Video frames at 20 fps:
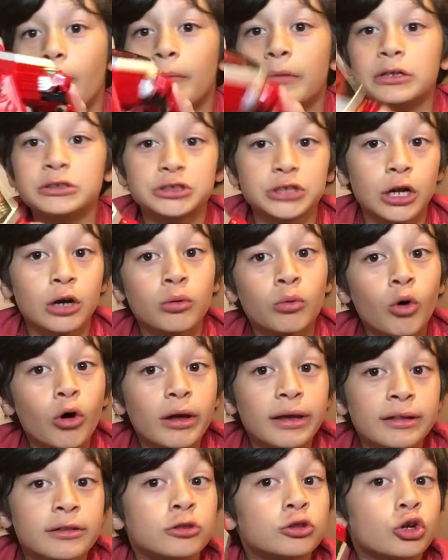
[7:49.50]
In general,
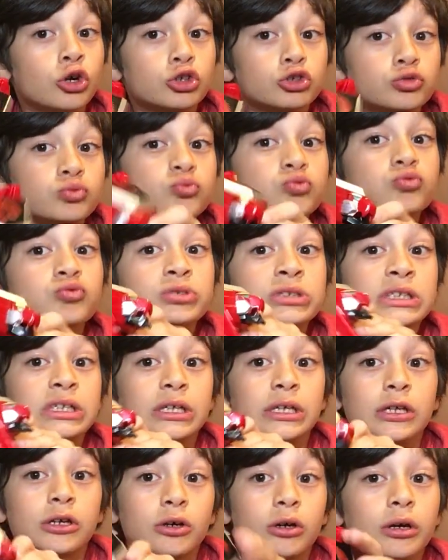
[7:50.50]
it looks
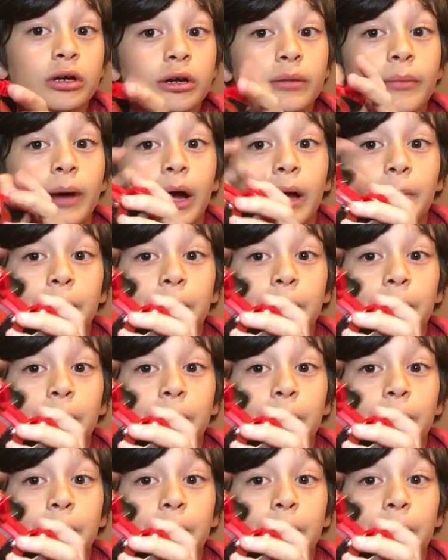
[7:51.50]
really good in my